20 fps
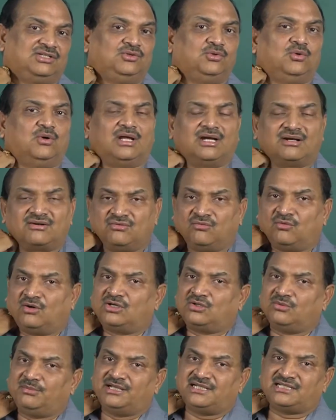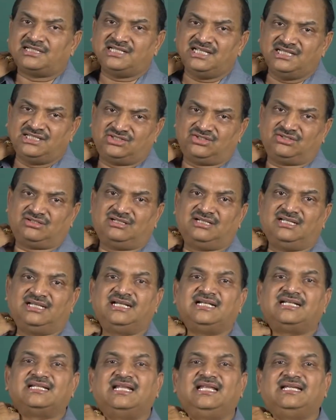You want to be a teacher in an
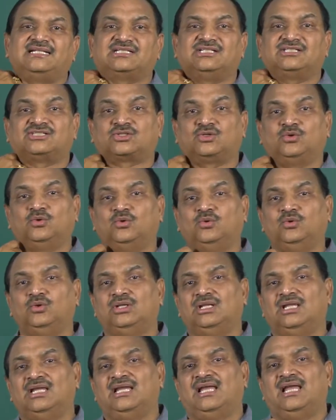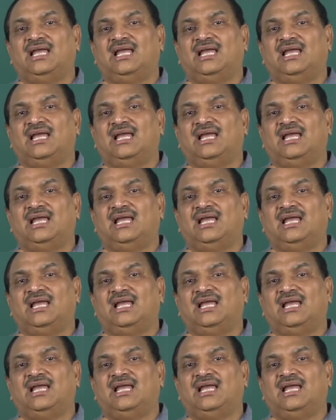international school,